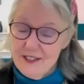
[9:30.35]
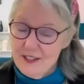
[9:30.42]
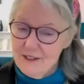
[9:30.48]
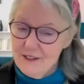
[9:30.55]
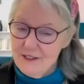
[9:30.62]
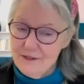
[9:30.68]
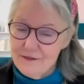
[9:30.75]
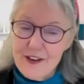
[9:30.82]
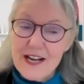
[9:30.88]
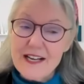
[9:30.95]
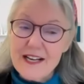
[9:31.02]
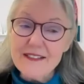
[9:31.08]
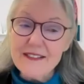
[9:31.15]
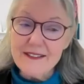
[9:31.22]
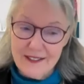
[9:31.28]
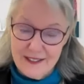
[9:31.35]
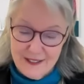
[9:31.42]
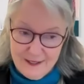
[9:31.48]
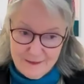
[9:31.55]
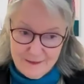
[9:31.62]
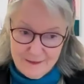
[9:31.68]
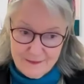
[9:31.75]
Until
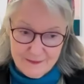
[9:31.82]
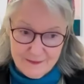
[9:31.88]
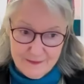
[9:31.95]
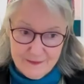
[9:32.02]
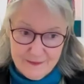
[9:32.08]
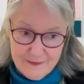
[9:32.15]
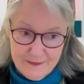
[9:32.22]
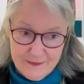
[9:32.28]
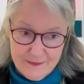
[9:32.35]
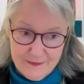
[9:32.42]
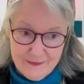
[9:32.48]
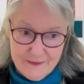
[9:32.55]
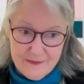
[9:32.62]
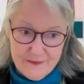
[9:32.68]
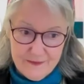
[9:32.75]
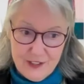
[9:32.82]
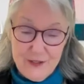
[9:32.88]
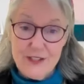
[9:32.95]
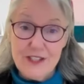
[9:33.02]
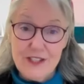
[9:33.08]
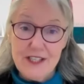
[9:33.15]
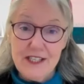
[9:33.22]
finally,
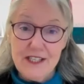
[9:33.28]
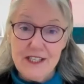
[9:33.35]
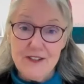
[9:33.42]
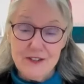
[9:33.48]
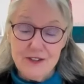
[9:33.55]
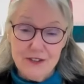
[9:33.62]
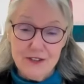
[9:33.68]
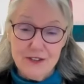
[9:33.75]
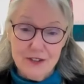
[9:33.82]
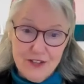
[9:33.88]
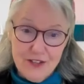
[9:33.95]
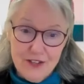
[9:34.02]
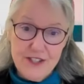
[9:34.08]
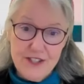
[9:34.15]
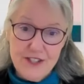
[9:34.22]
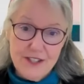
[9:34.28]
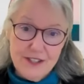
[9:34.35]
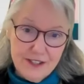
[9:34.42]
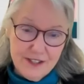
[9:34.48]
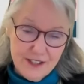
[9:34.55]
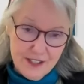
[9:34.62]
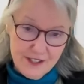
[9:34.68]
you see the
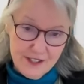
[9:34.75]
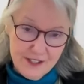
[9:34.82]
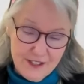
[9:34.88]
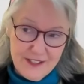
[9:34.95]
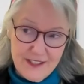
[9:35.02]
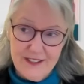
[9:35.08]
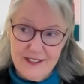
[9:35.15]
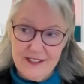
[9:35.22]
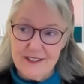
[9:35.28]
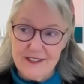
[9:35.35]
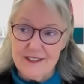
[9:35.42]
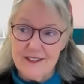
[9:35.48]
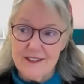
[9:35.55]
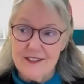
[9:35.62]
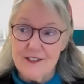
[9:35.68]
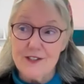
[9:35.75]
narcissistic